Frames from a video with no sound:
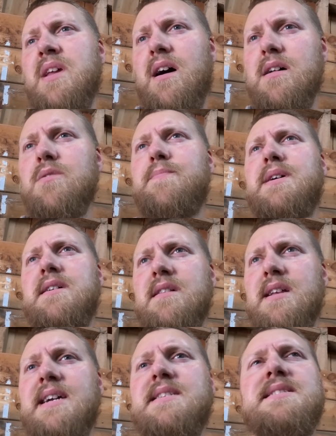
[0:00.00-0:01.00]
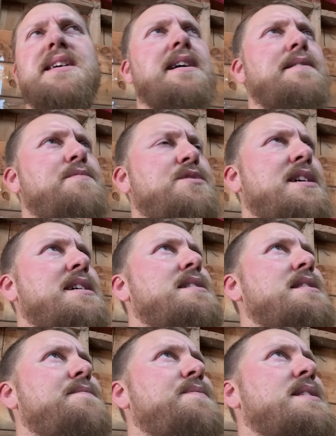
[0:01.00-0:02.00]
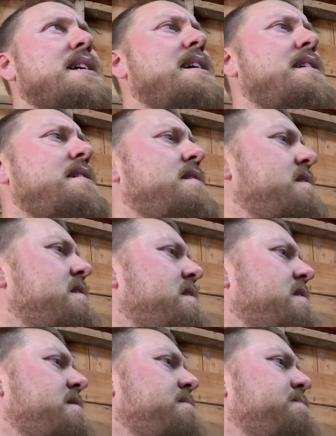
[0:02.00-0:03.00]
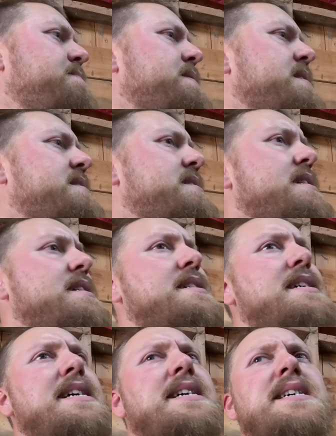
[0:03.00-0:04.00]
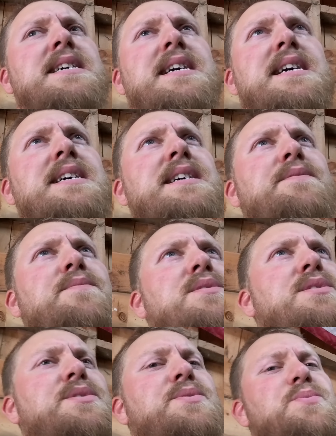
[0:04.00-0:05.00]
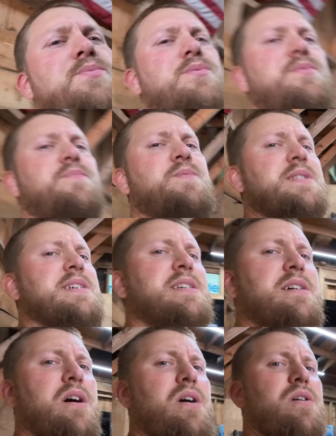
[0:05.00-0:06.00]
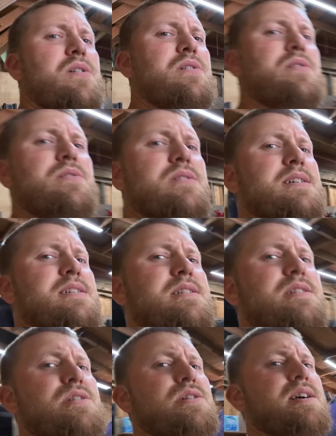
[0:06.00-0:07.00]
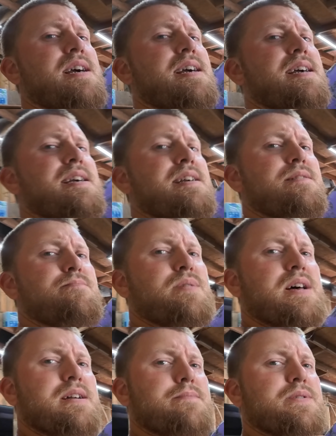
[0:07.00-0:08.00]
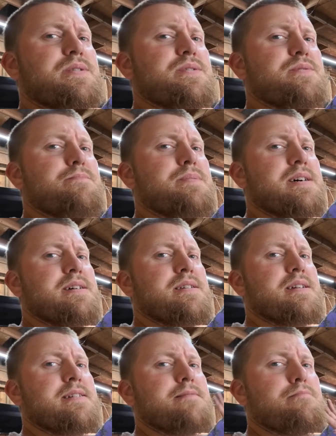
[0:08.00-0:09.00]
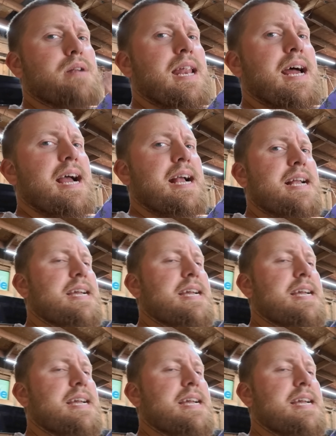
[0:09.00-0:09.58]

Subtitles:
a little bit on the light side, which I can live with that. But yeah, I think it would look cool if we did it all in gray. But I think I'm gonna do the bed in black.